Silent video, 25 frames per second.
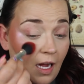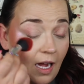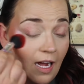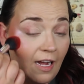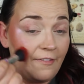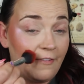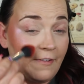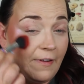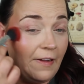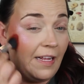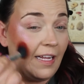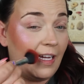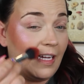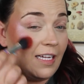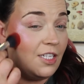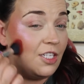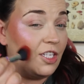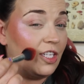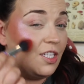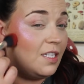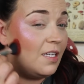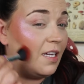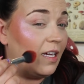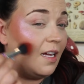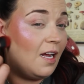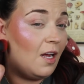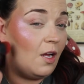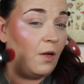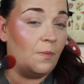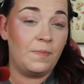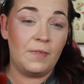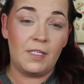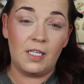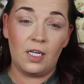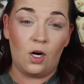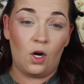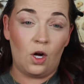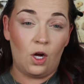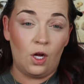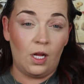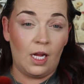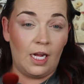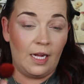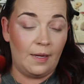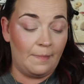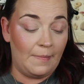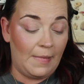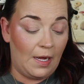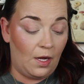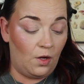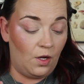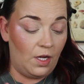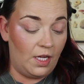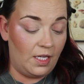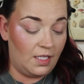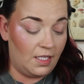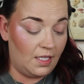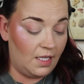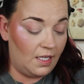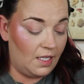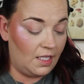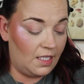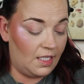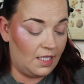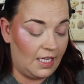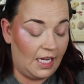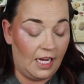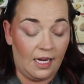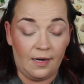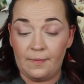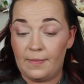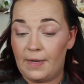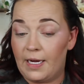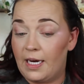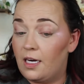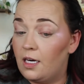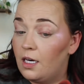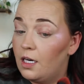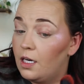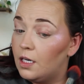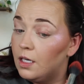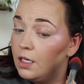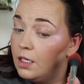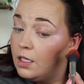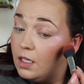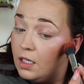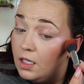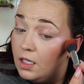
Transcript: I feel like it just helps it all like melt into the skin better.